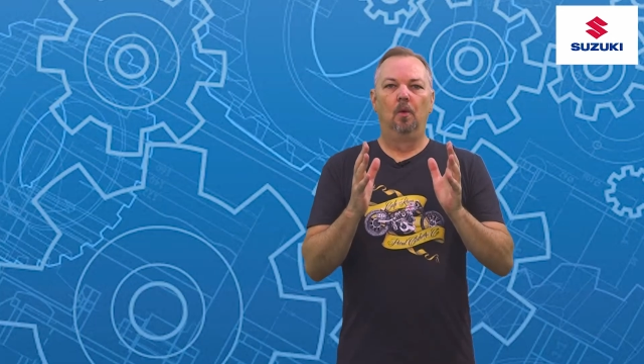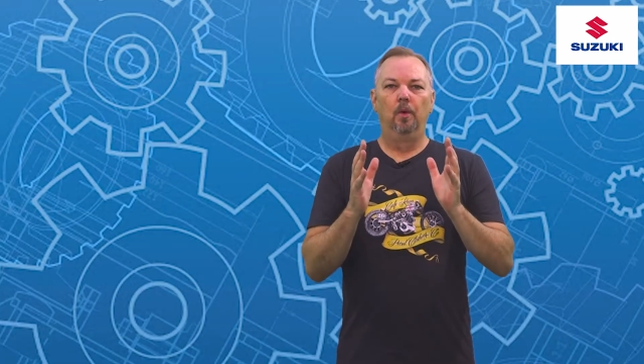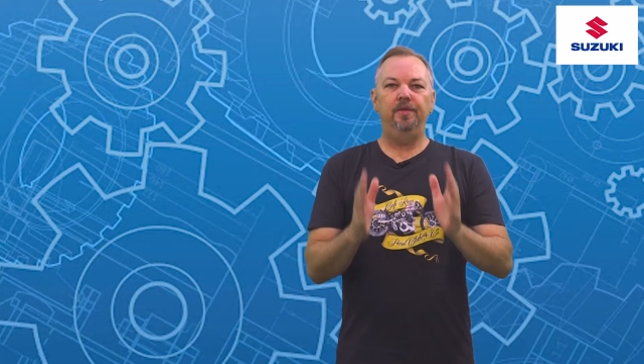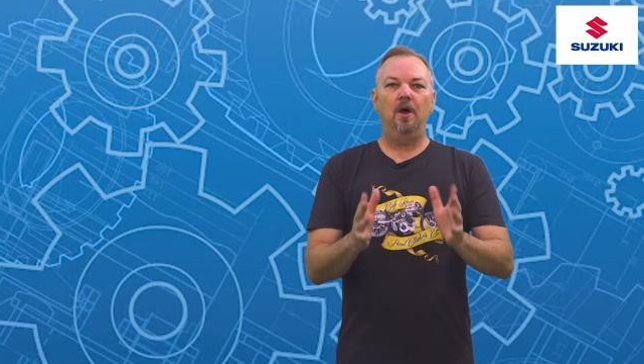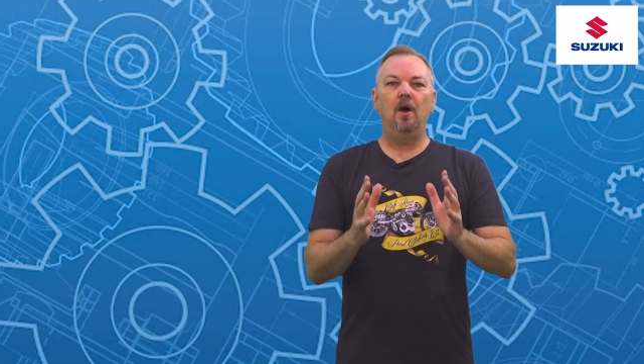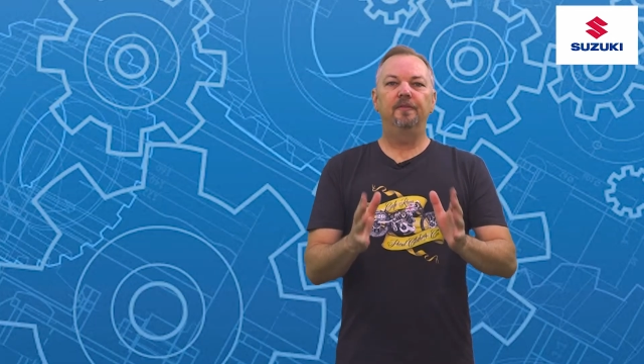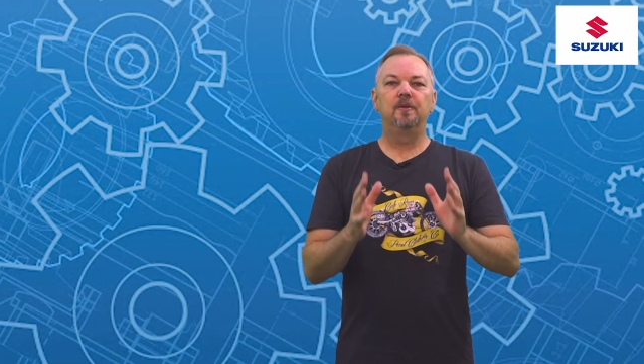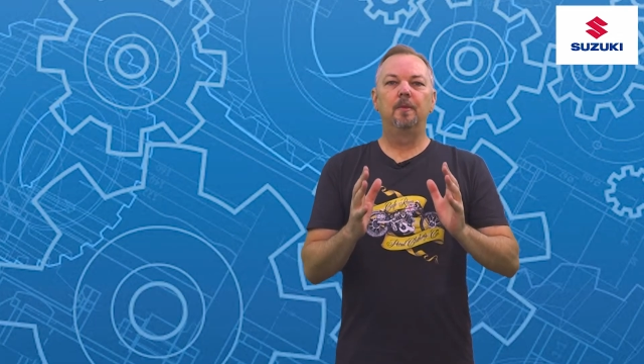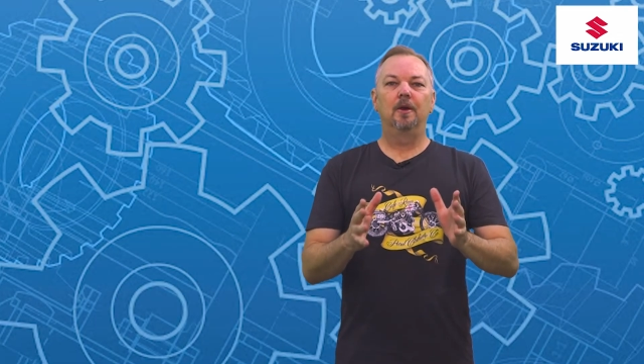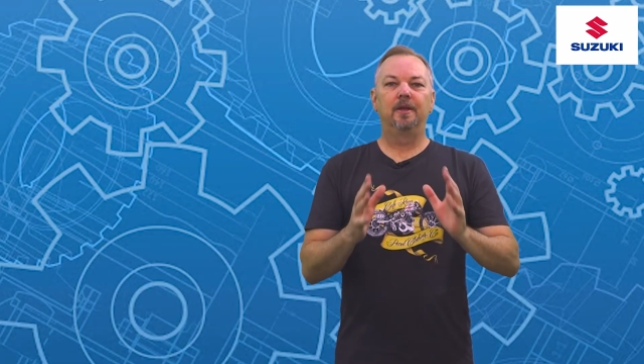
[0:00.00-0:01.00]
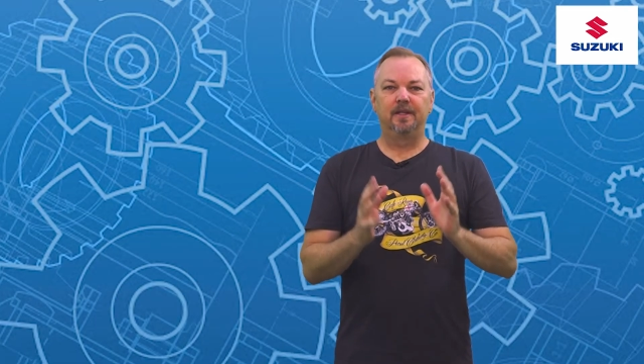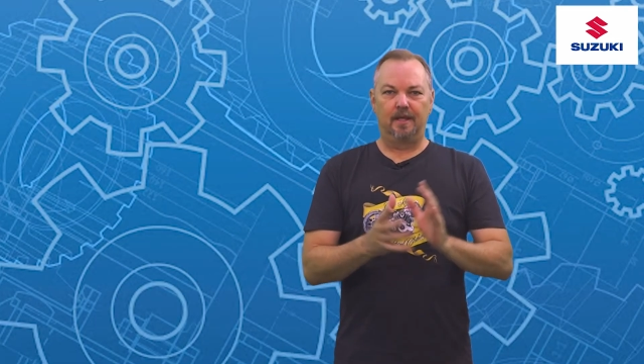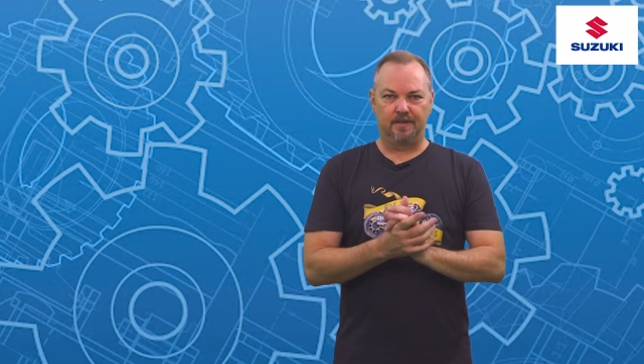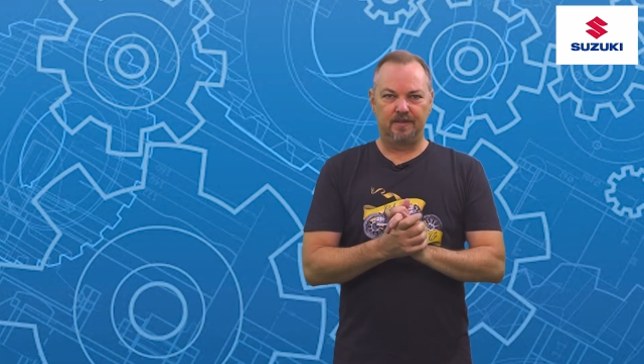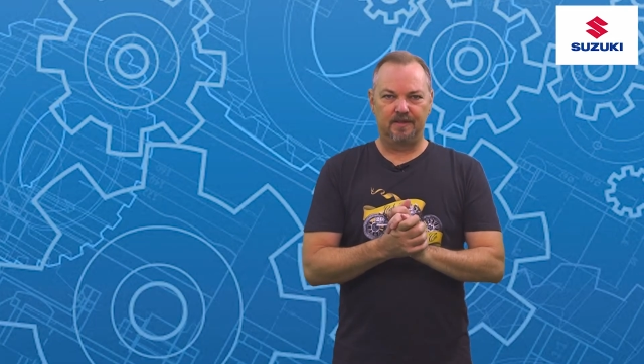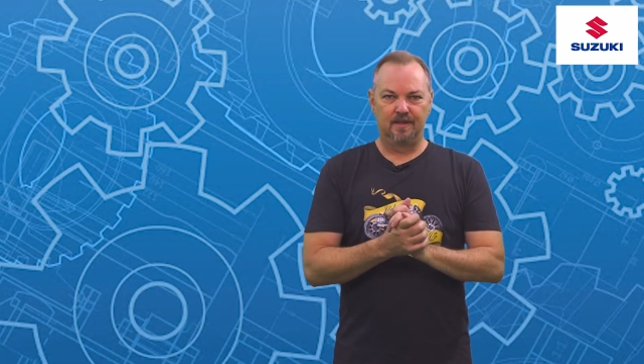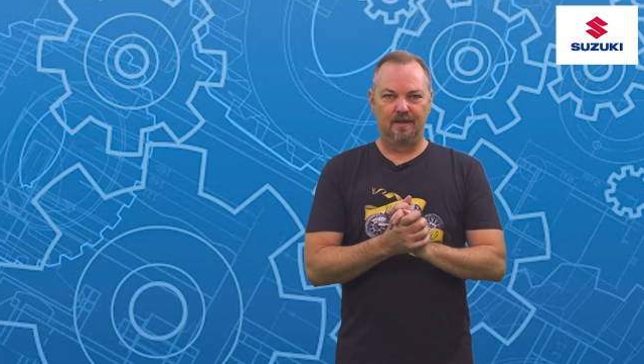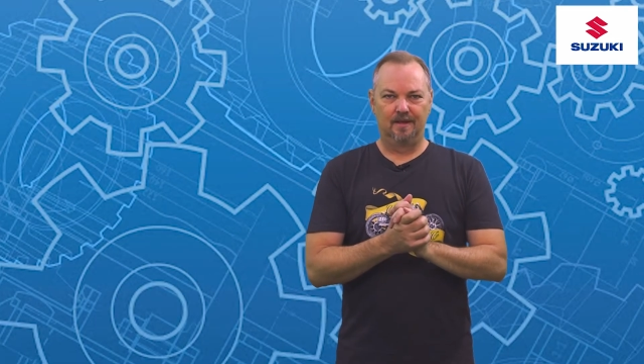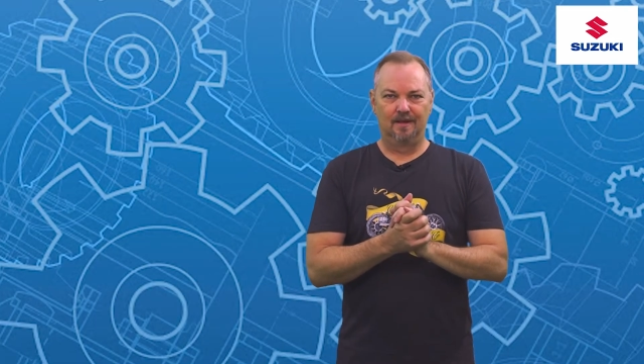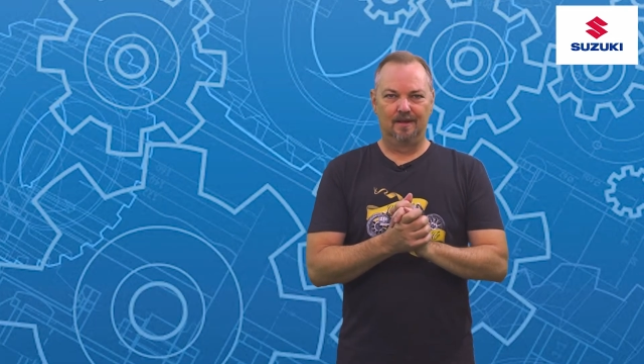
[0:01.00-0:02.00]
With the aftermarket kits,
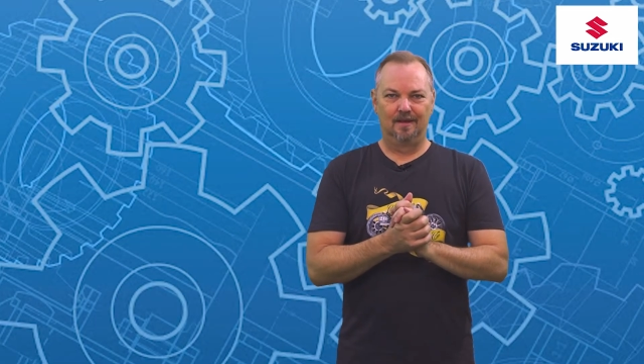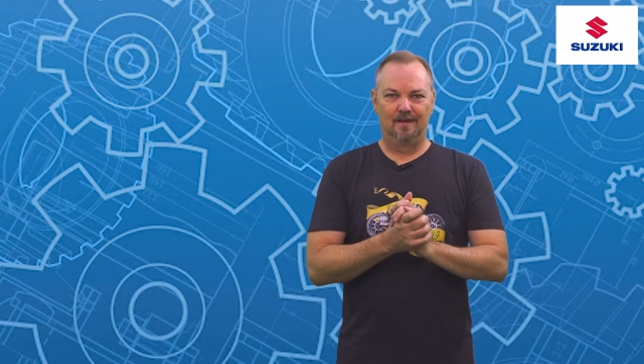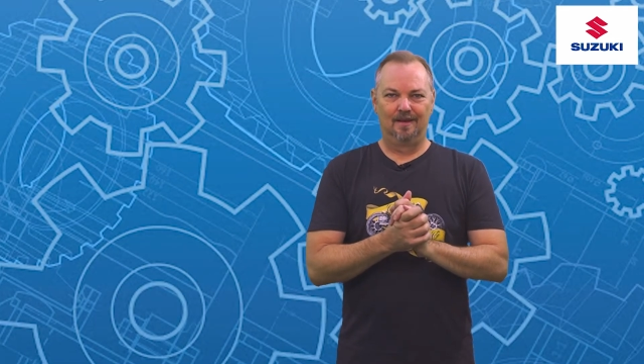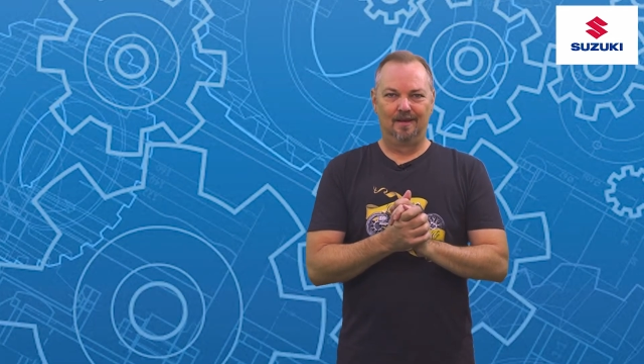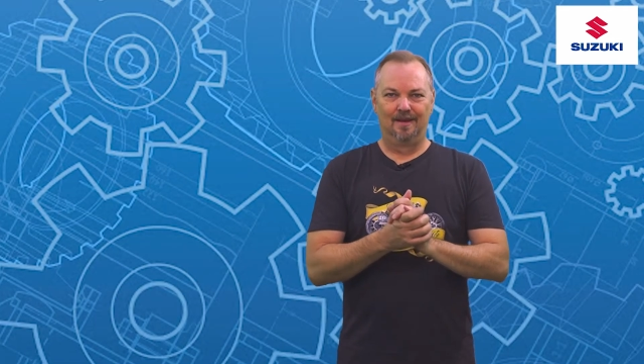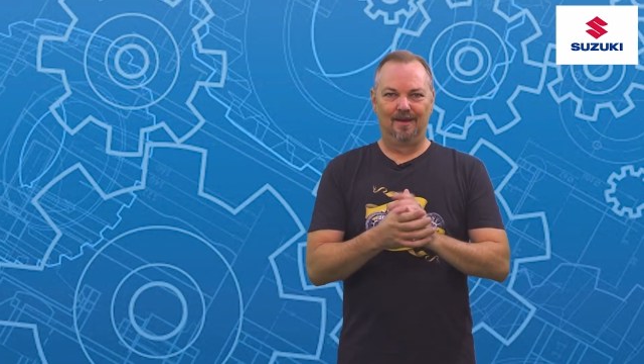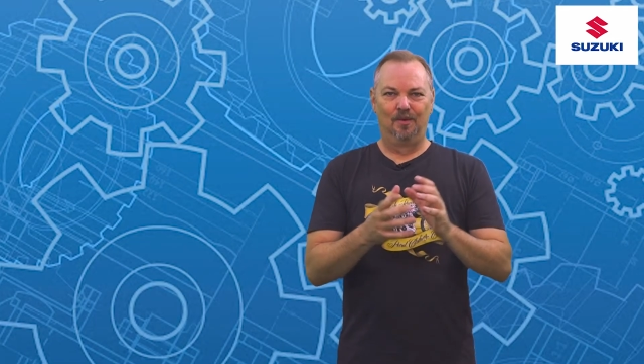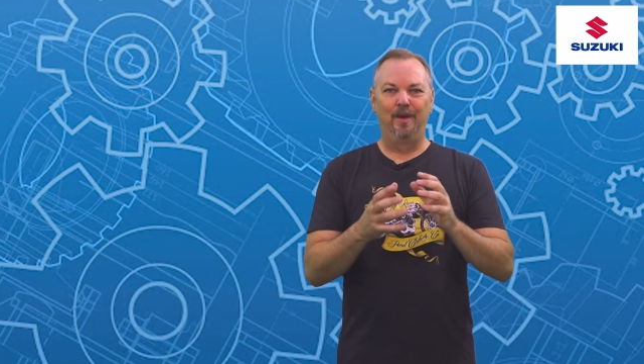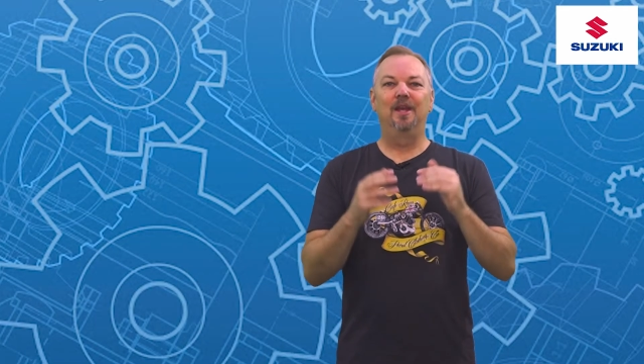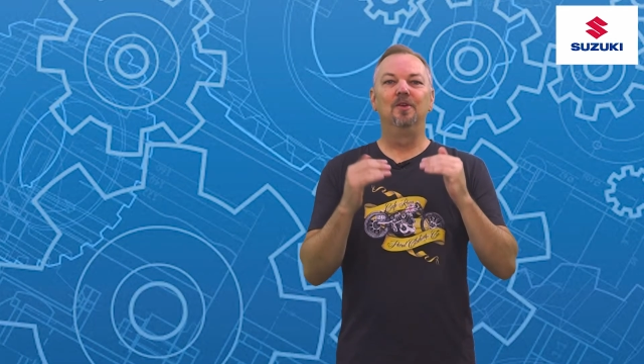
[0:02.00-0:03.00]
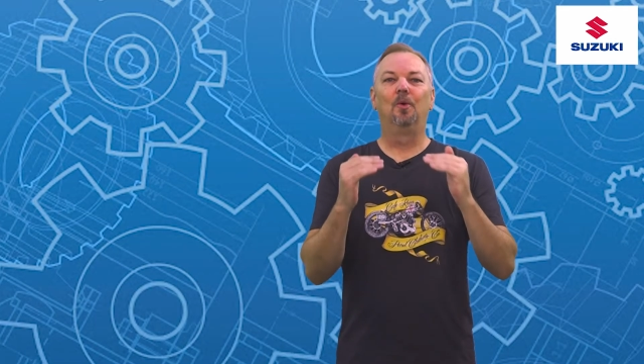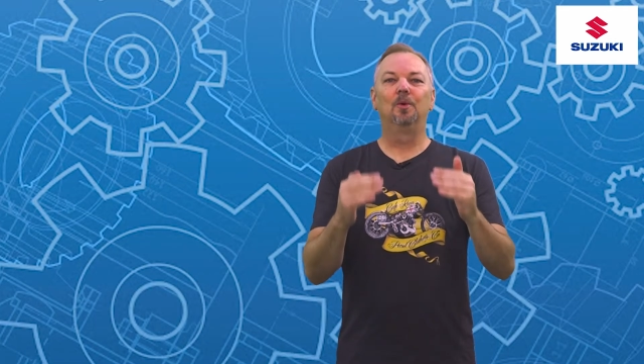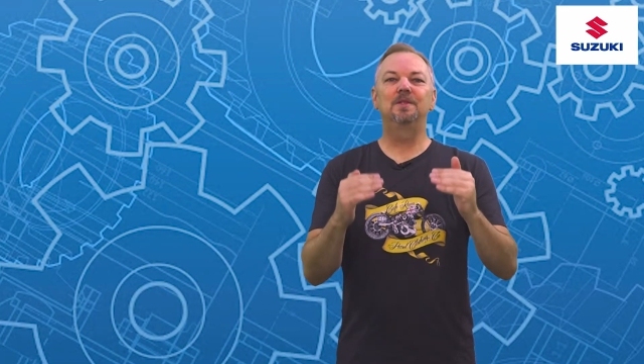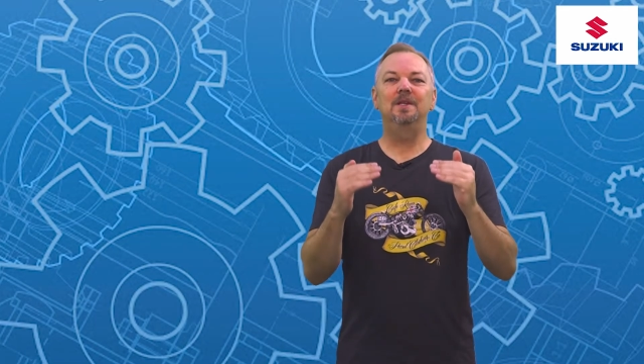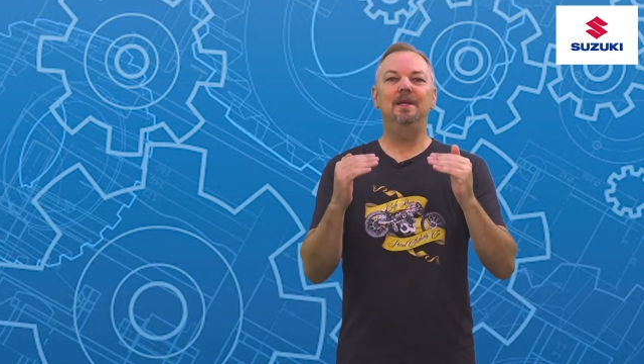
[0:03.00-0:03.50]
we can also